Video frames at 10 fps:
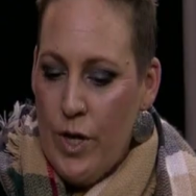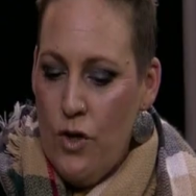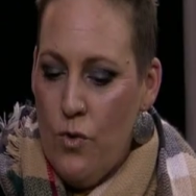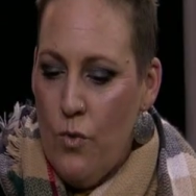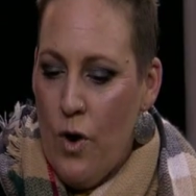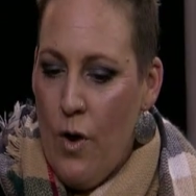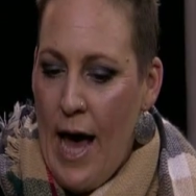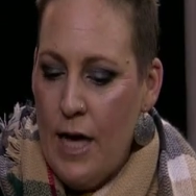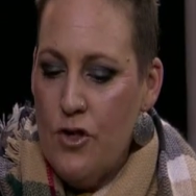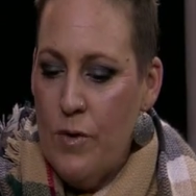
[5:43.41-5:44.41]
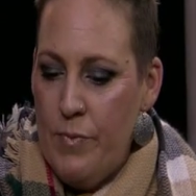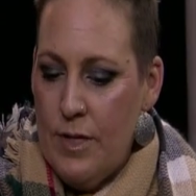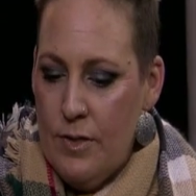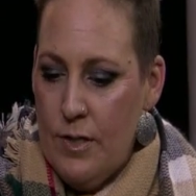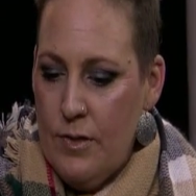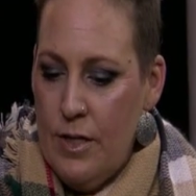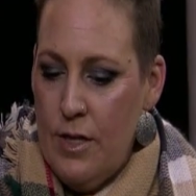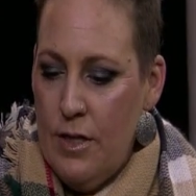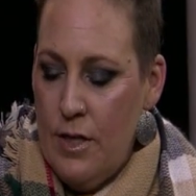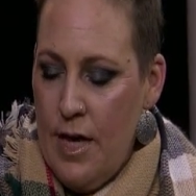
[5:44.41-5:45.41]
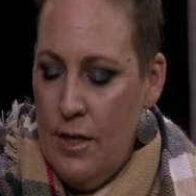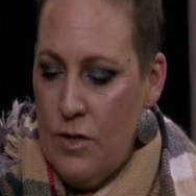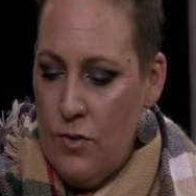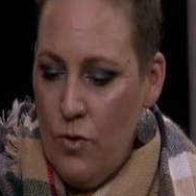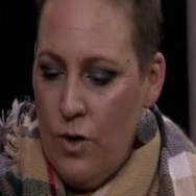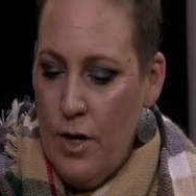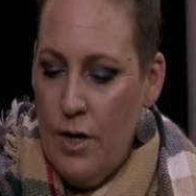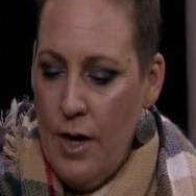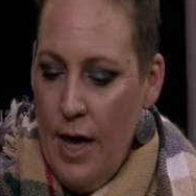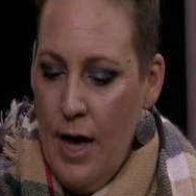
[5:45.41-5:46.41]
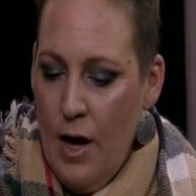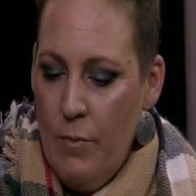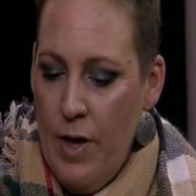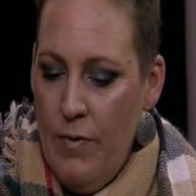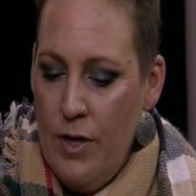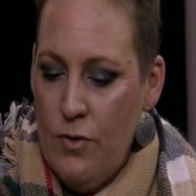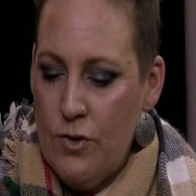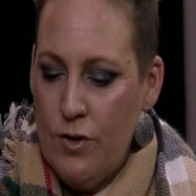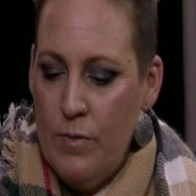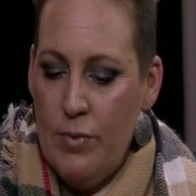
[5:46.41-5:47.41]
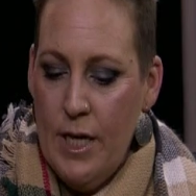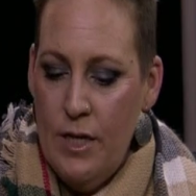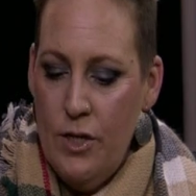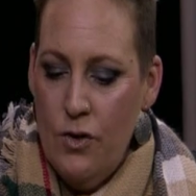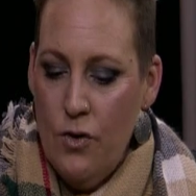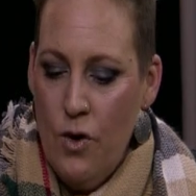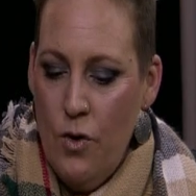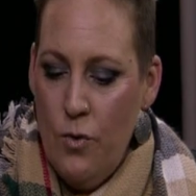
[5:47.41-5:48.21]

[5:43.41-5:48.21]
When you had your business and, and, and the store, um, and then you started blending your